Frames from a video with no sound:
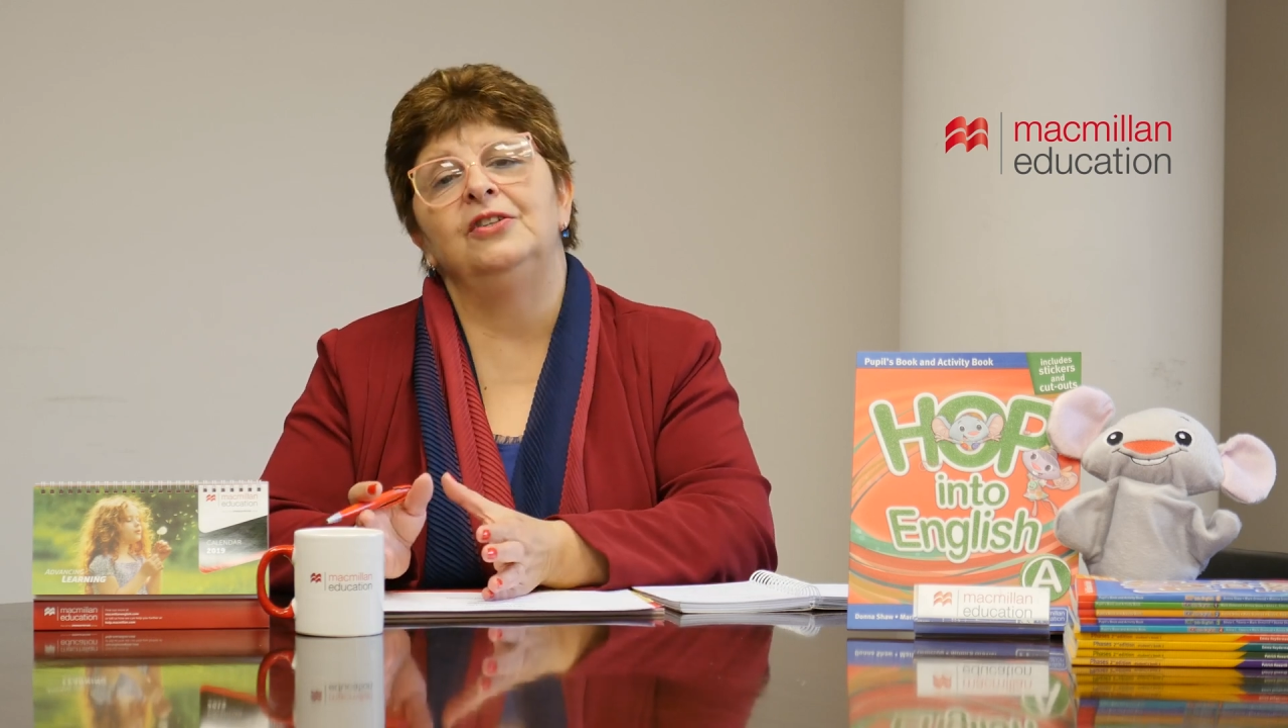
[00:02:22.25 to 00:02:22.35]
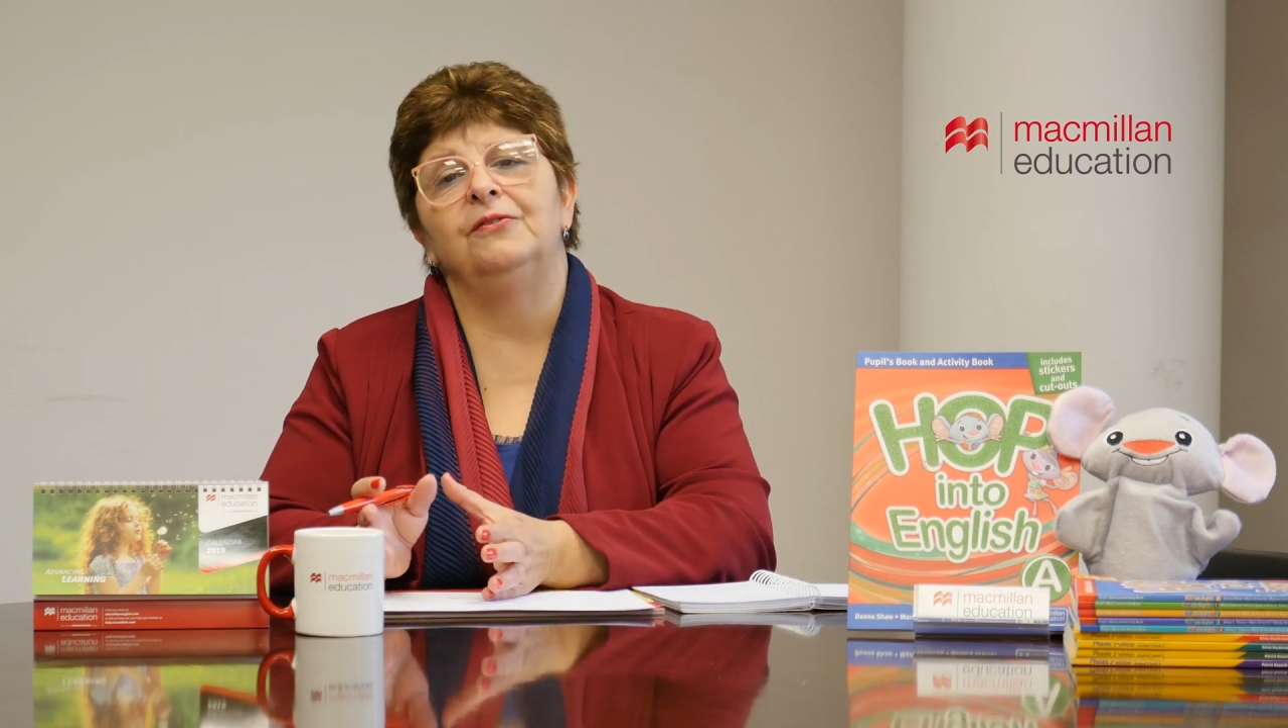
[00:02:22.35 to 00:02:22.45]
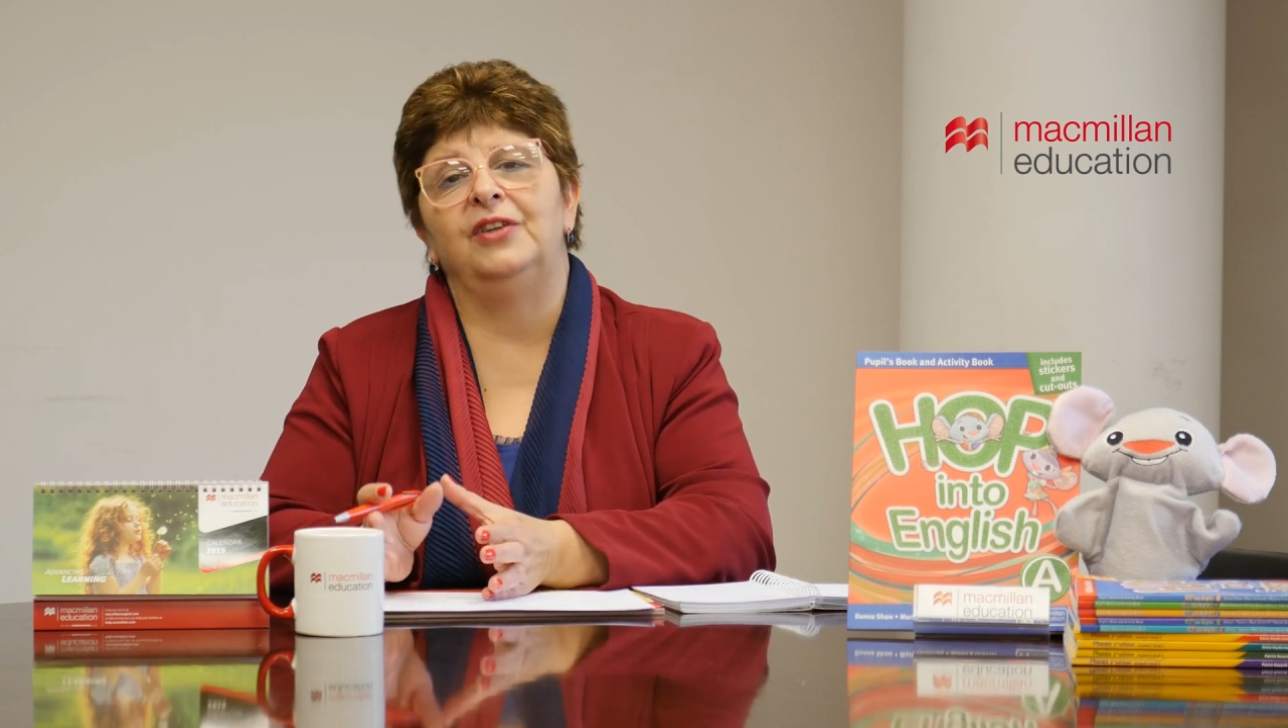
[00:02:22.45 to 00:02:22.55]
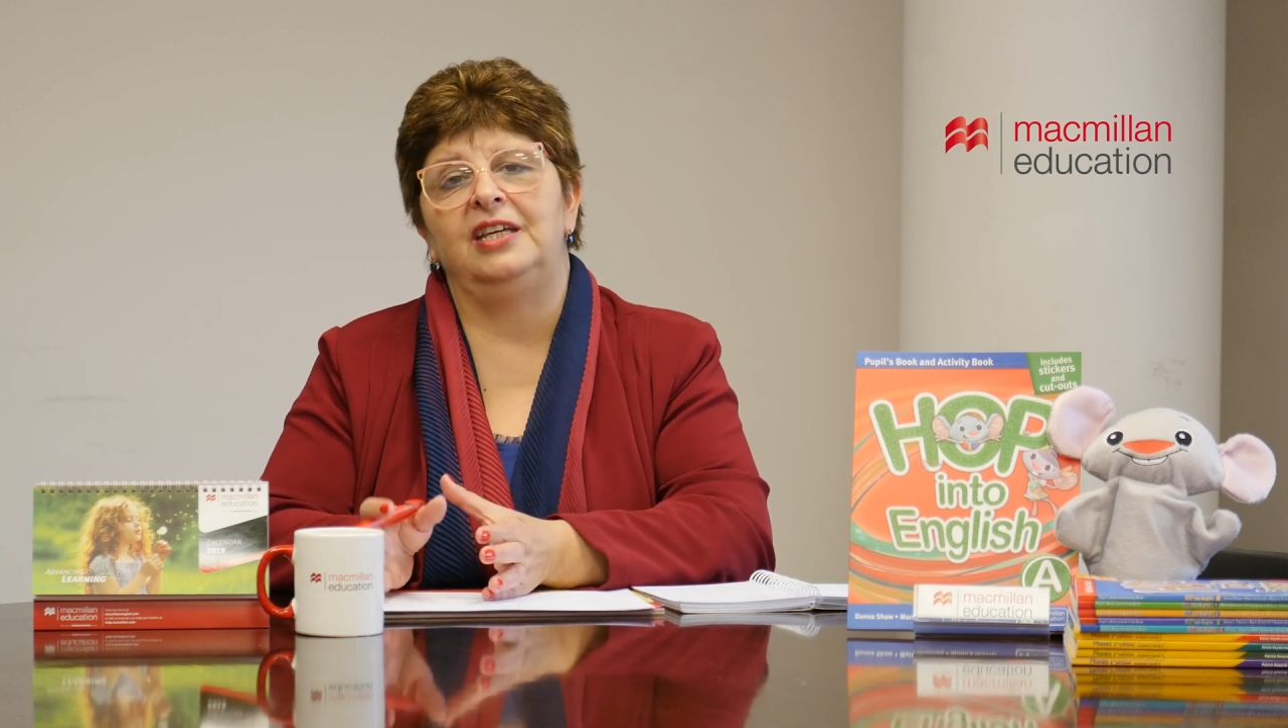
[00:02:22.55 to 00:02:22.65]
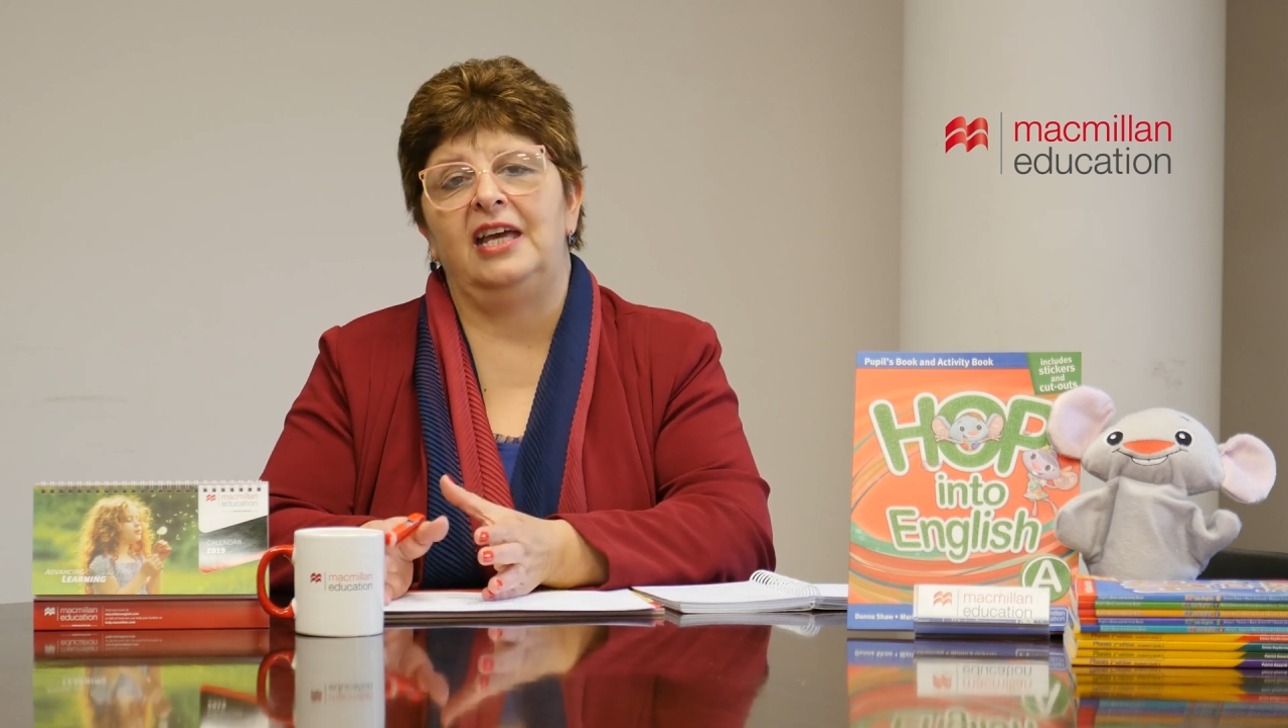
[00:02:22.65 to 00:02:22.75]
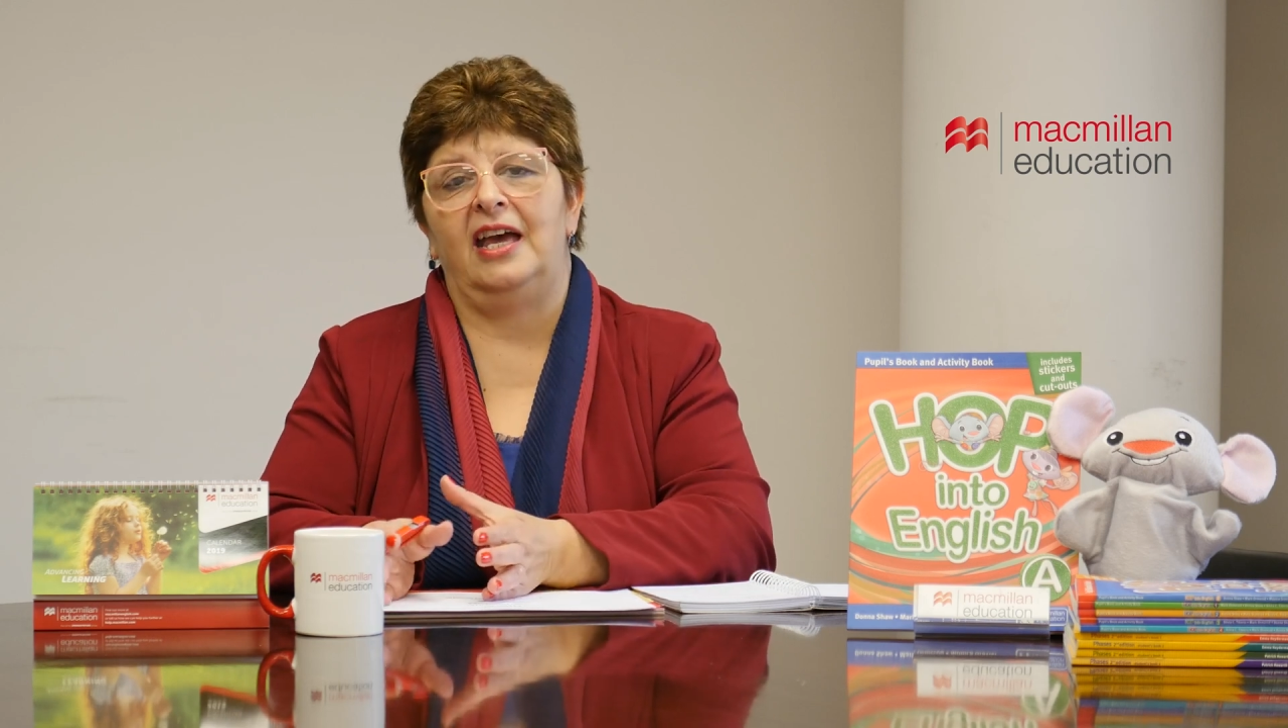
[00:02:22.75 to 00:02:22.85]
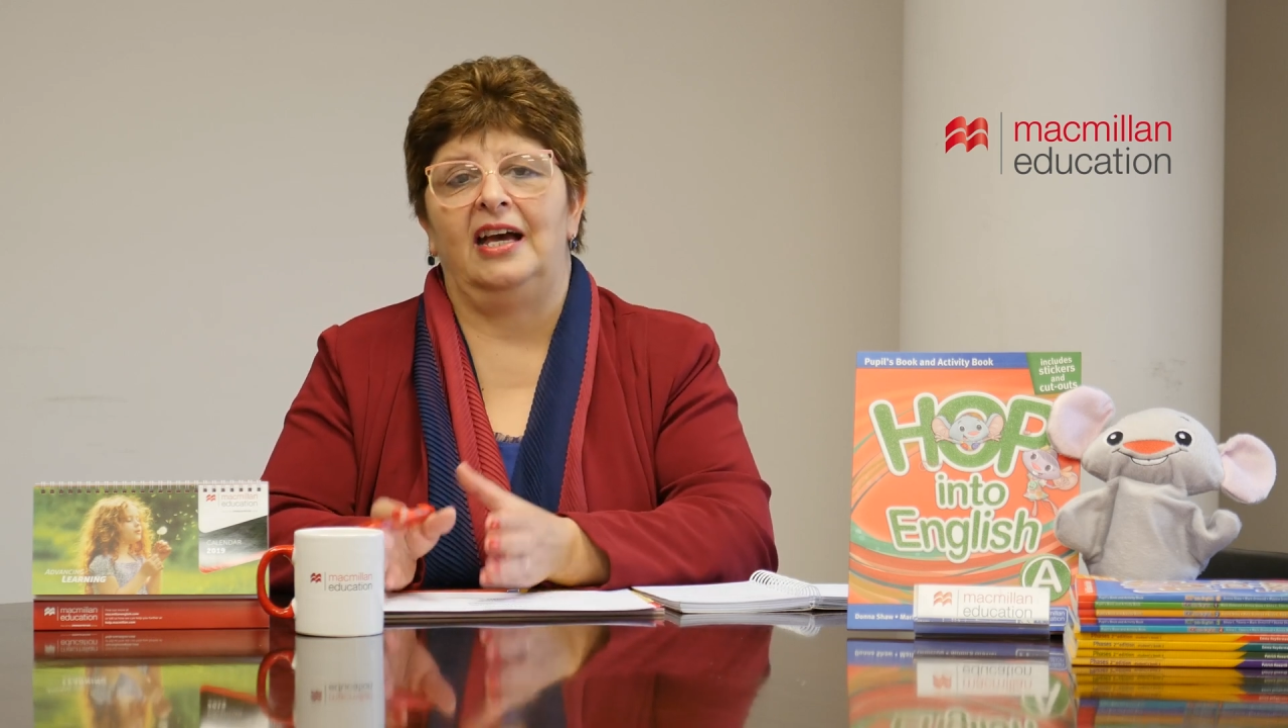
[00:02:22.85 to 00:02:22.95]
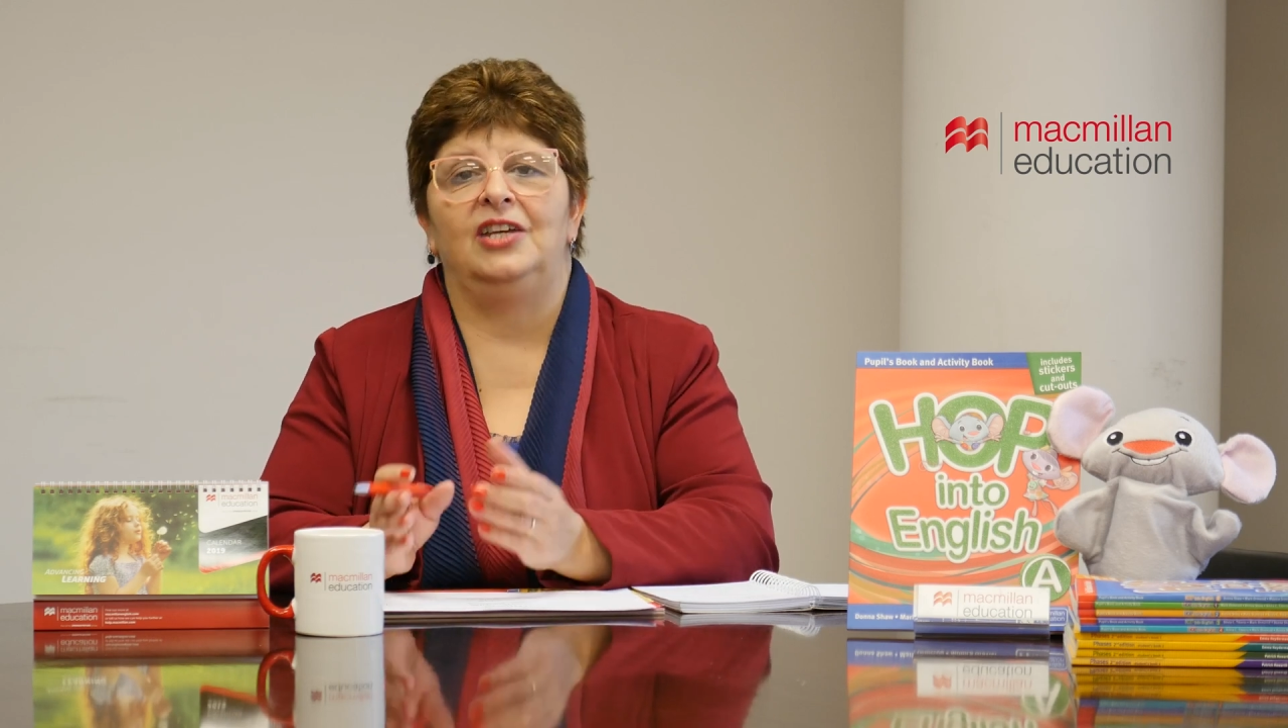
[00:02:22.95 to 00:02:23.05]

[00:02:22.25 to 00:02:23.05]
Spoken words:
of the year